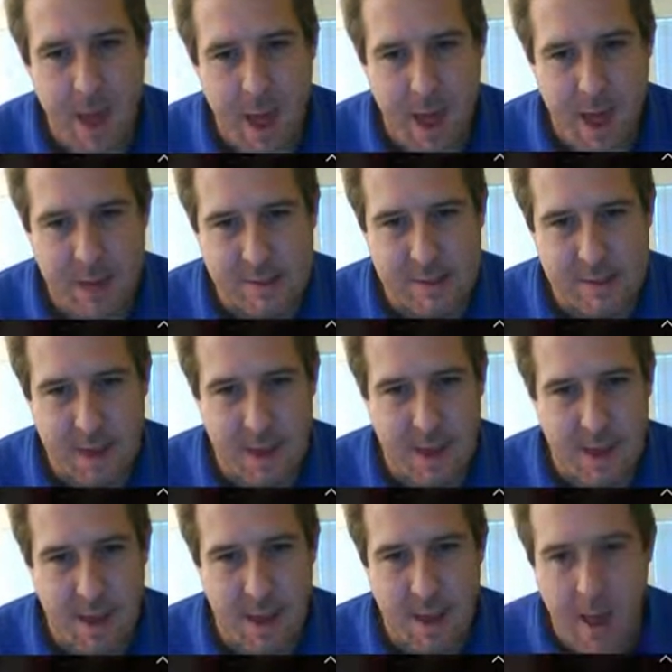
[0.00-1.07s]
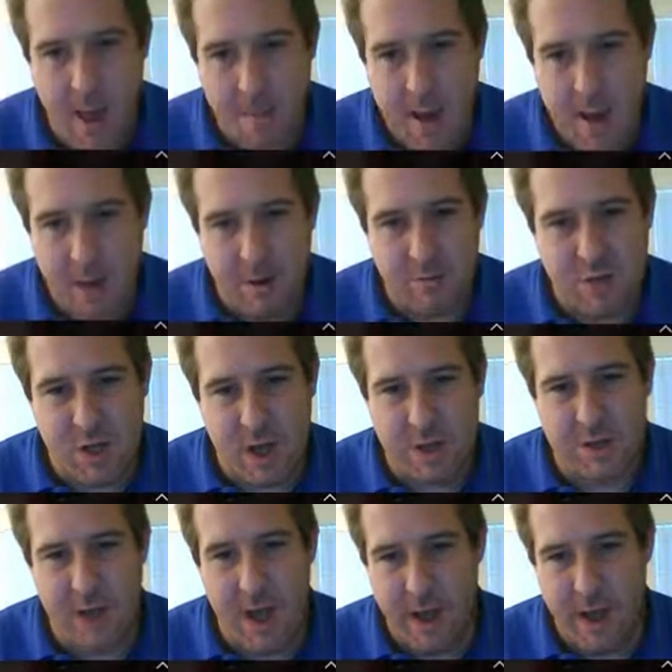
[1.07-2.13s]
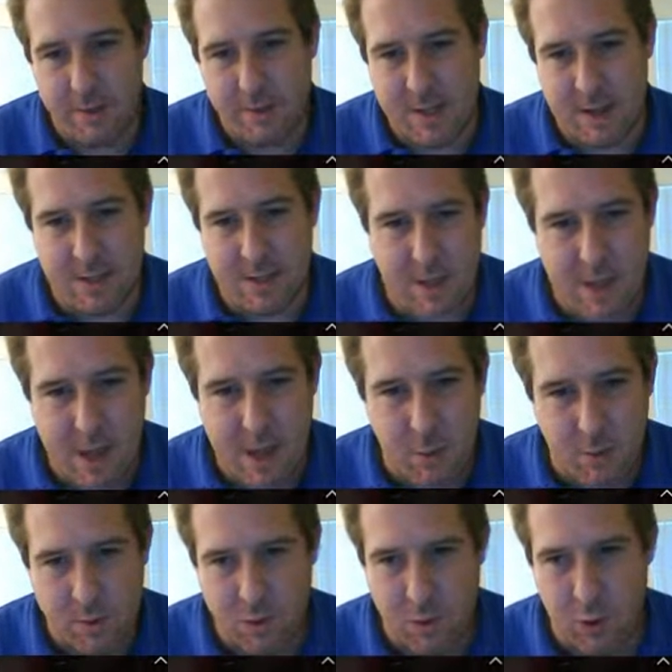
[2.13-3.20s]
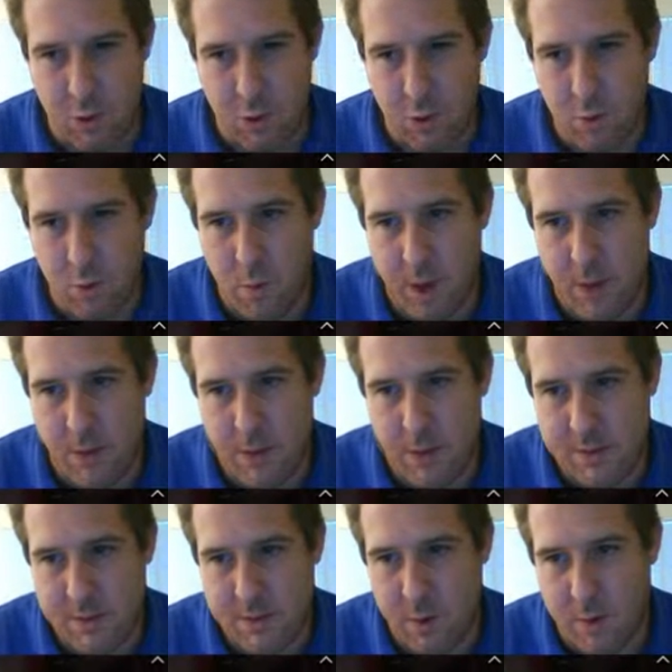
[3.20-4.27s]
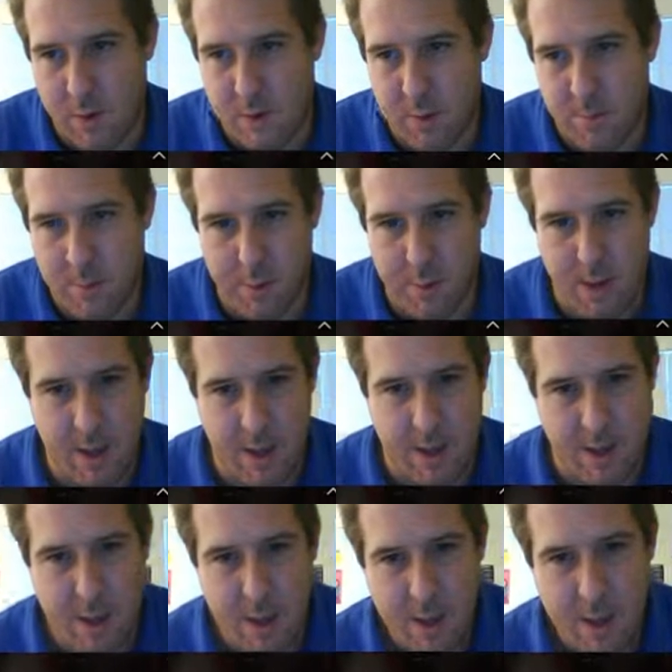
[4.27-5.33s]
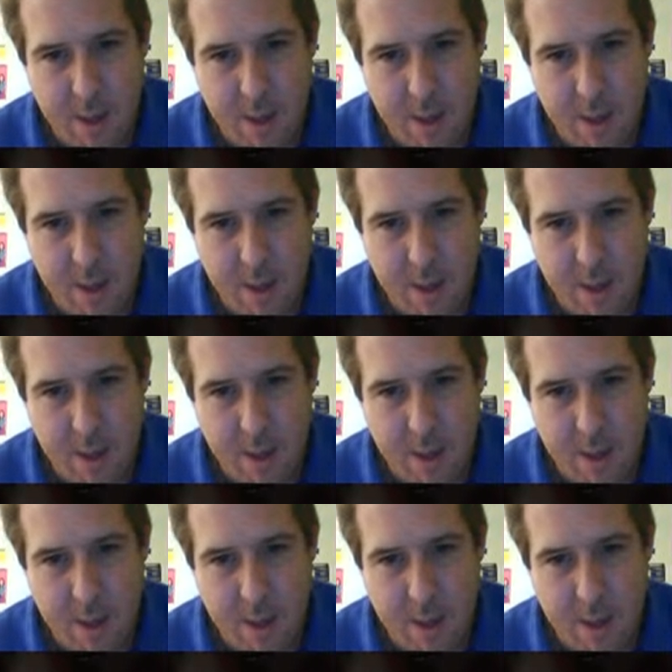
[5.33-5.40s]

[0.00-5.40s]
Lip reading: has a amount of shaded tiles that is equal to, well, it's going to be,